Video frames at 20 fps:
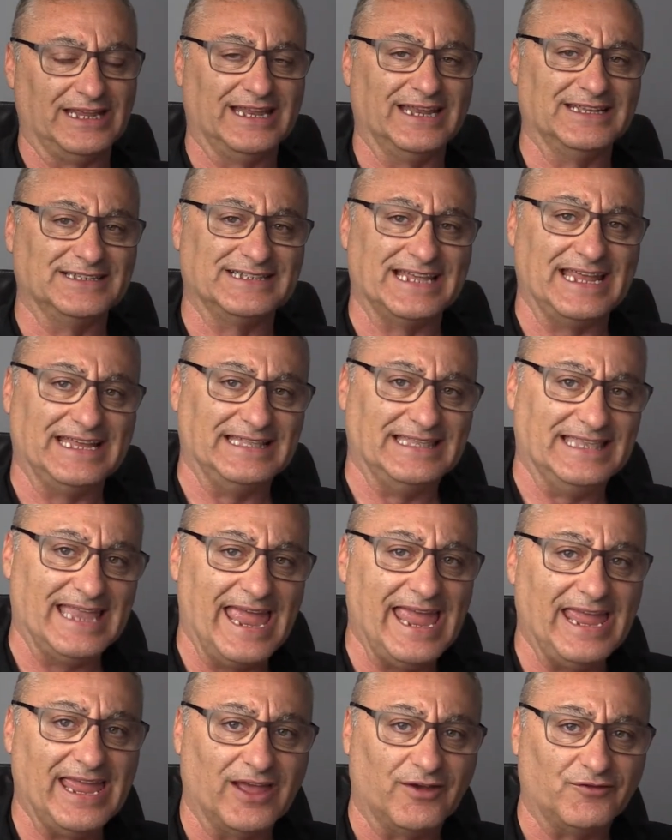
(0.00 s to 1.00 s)
It is a
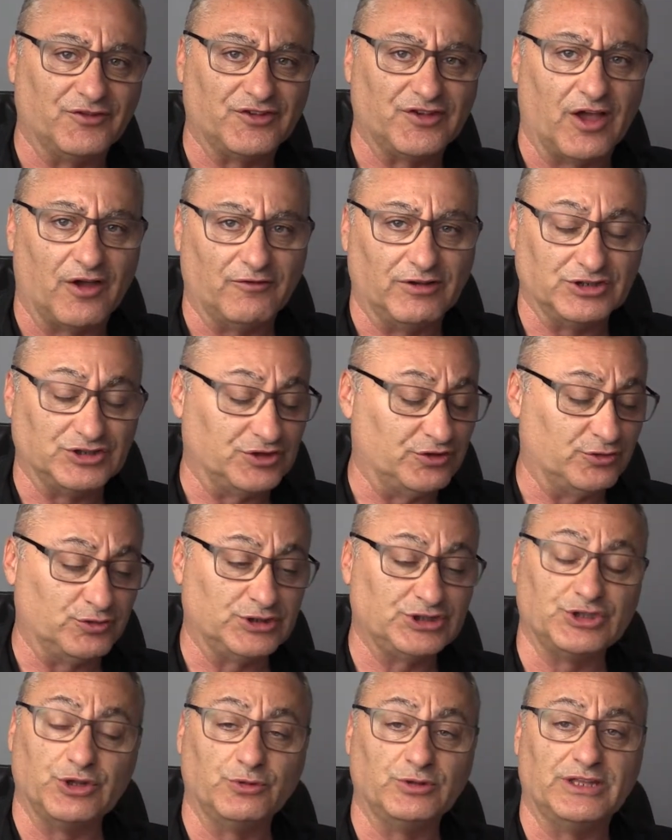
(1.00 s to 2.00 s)
day of salvation. There
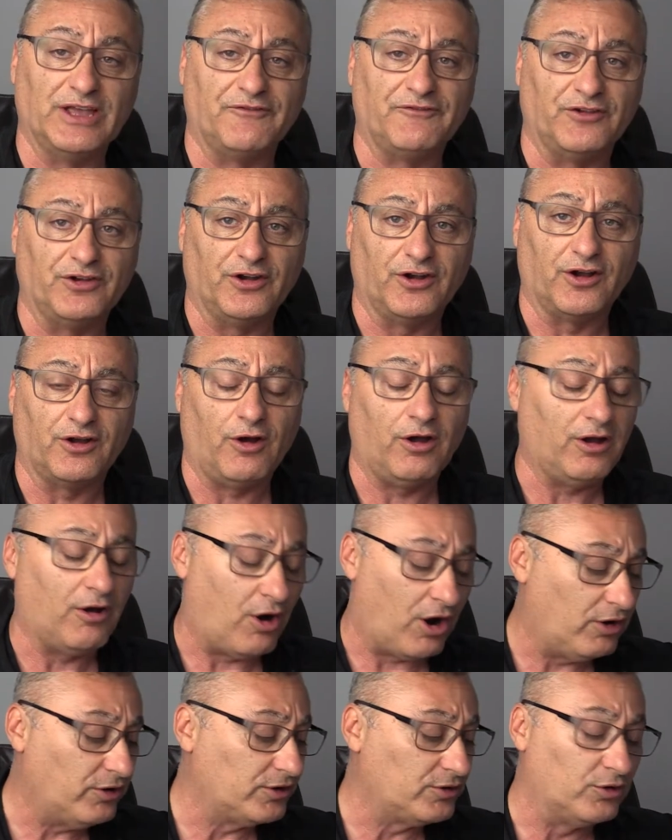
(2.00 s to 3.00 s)
is no definite
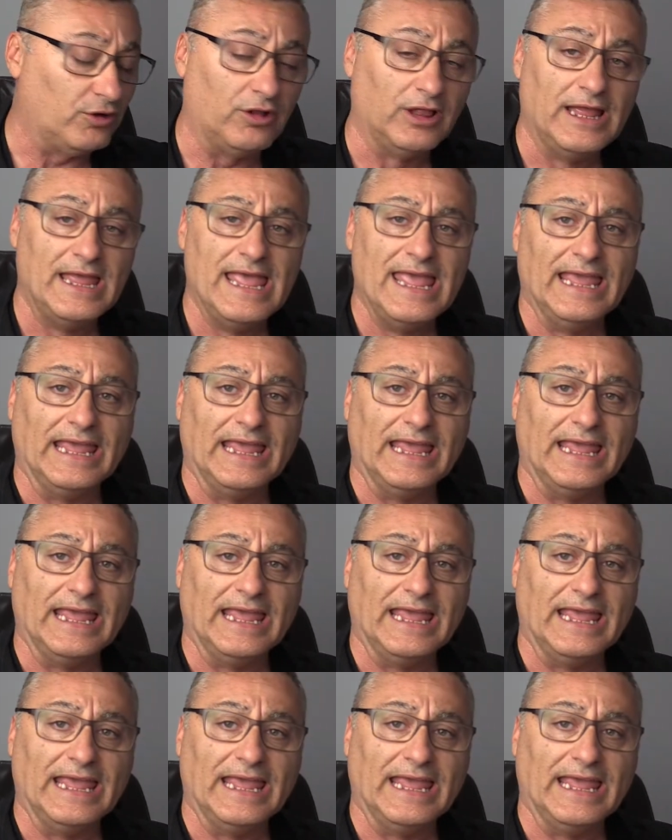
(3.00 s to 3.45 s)
article